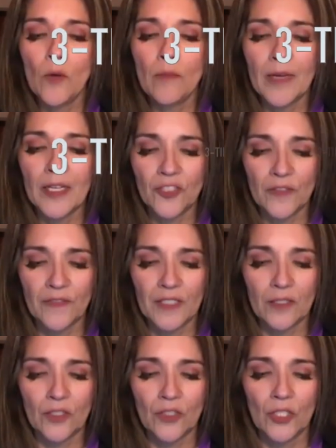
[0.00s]
much of
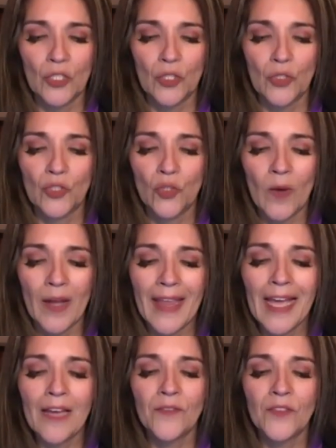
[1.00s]
it do I
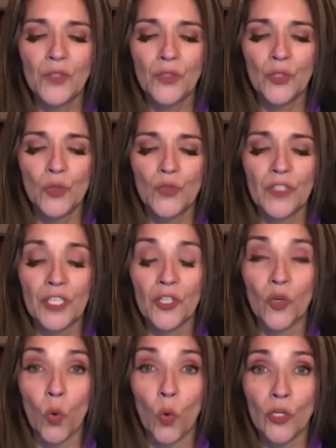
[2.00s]
have to use in
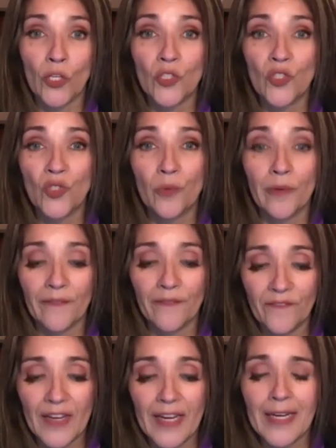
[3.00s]
order to
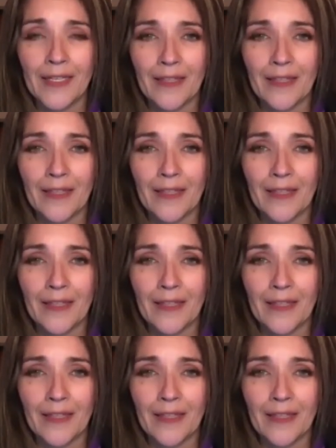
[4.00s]
evade